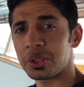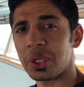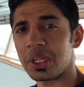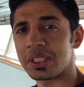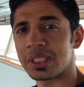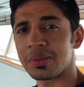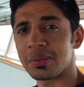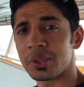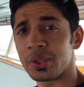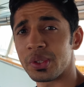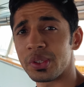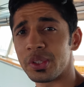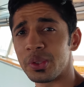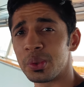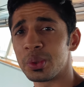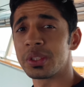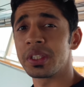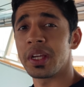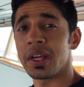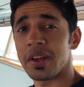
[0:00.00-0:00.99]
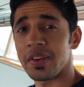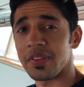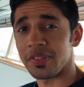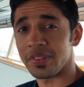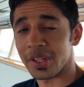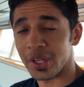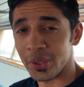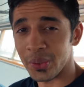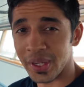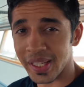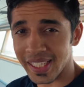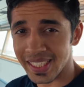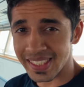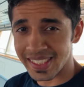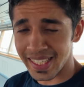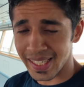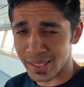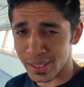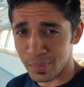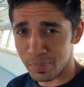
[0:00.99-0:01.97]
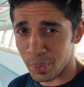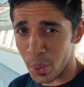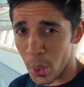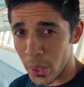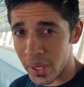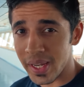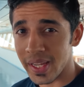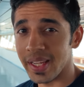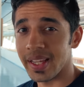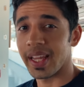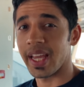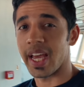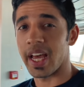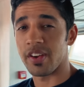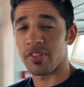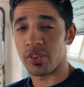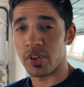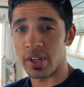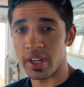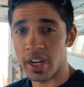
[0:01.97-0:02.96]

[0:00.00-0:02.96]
got some good news. We are going inside the port, and for